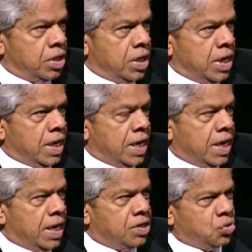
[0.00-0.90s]
Right. right.
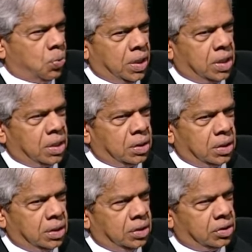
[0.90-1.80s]
And I just wonder,
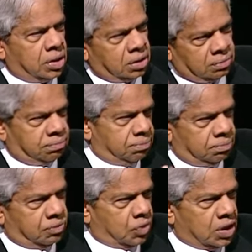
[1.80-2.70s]
is there
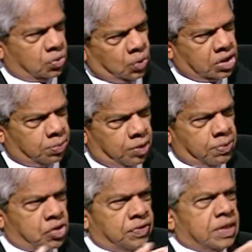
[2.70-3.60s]
what what's the
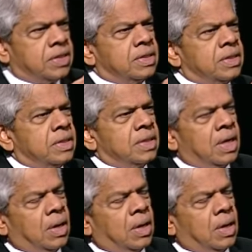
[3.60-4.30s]
purpose of it? Okay.